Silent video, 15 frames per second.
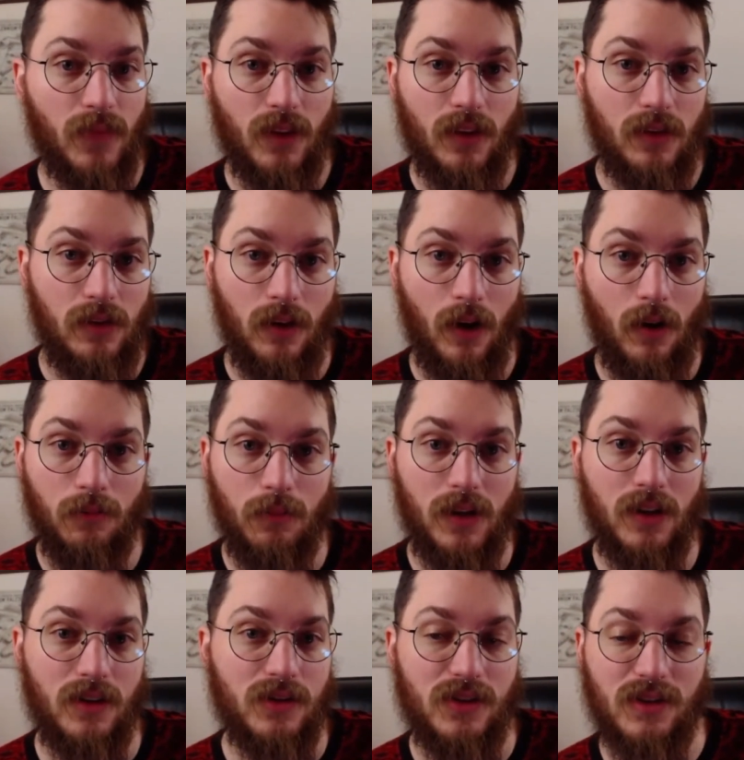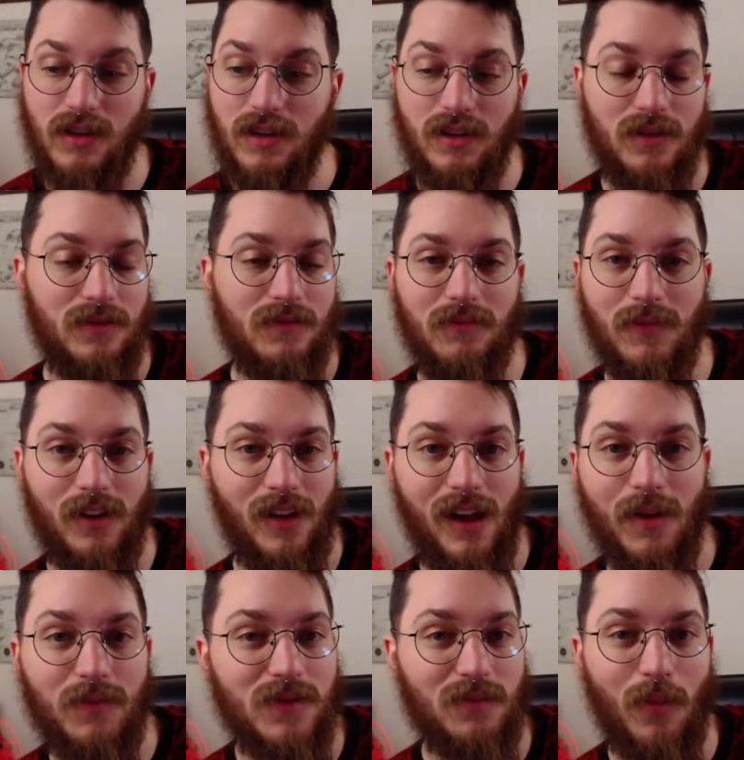you know, because he
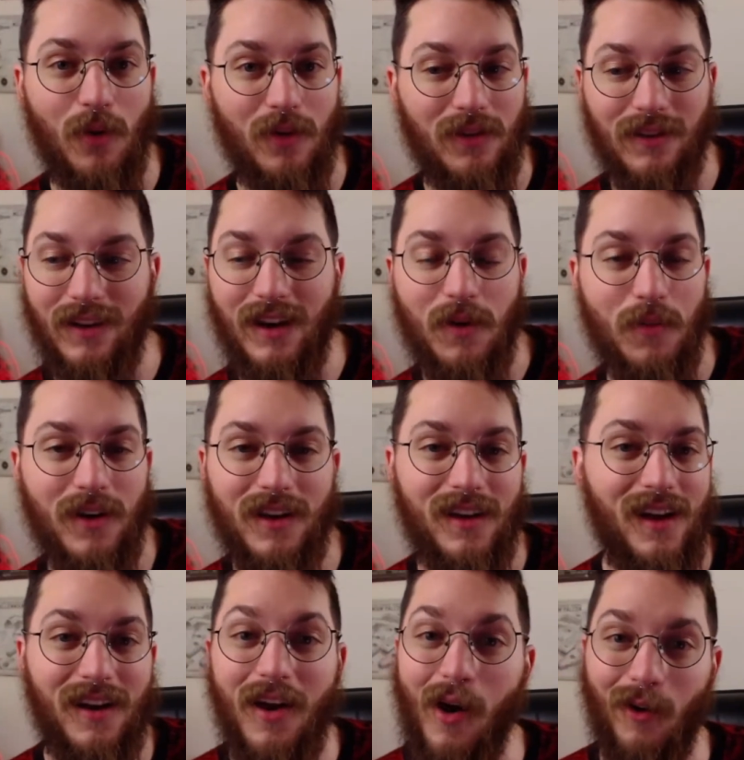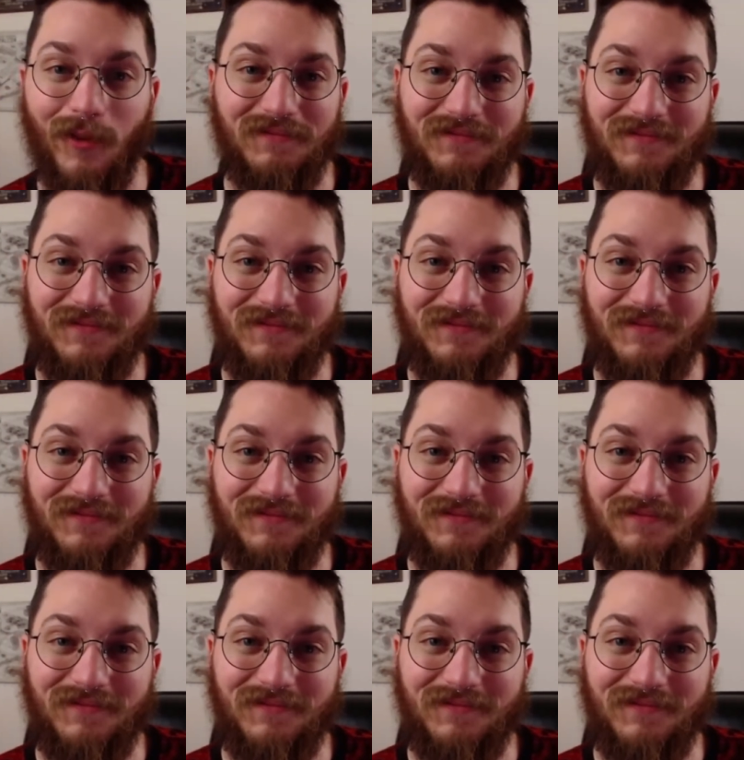climbs more than anybody I know.